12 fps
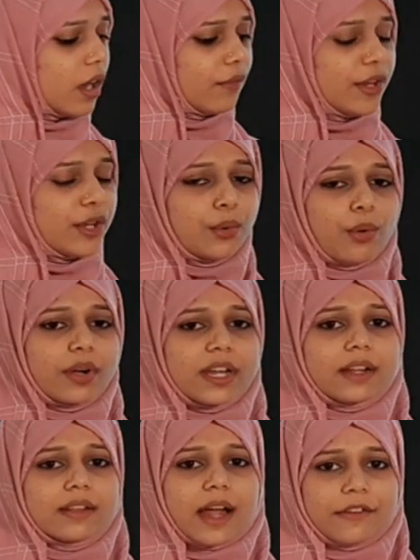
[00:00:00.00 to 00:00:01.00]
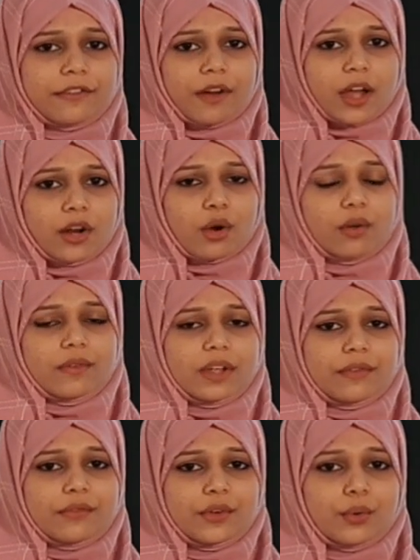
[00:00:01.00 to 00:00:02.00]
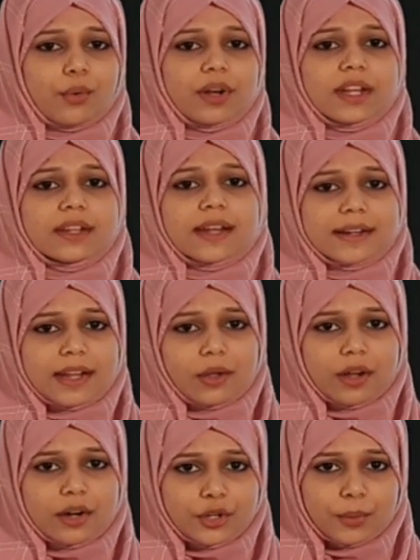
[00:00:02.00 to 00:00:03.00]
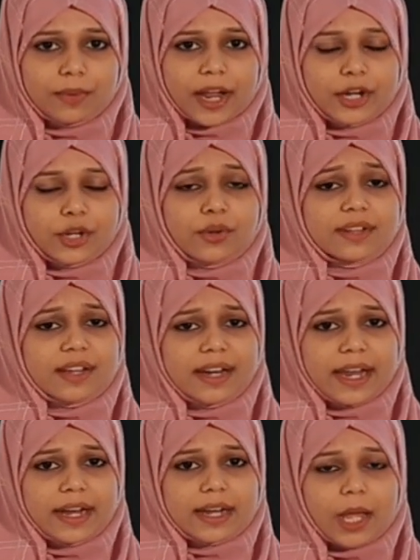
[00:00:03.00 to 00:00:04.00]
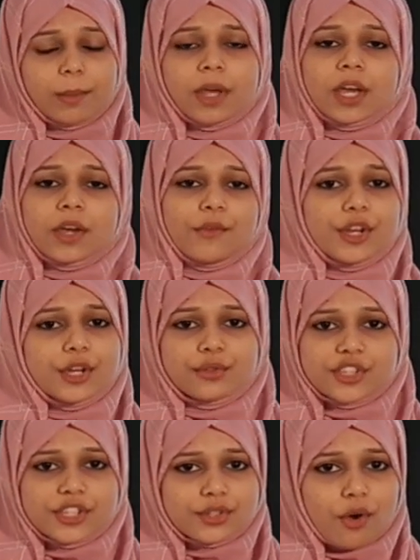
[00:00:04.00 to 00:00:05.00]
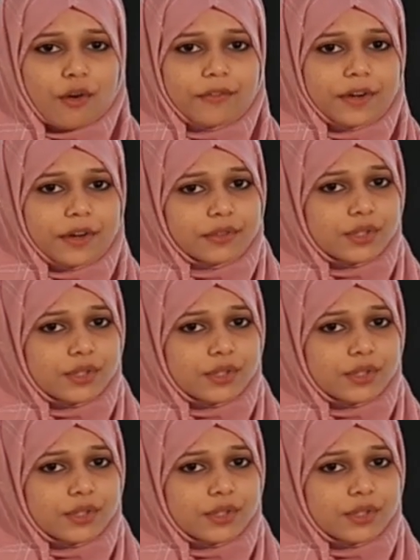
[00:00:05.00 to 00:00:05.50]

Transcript: we don't need that fan, or if we don't need that tube light during the daytime, we need to just off it.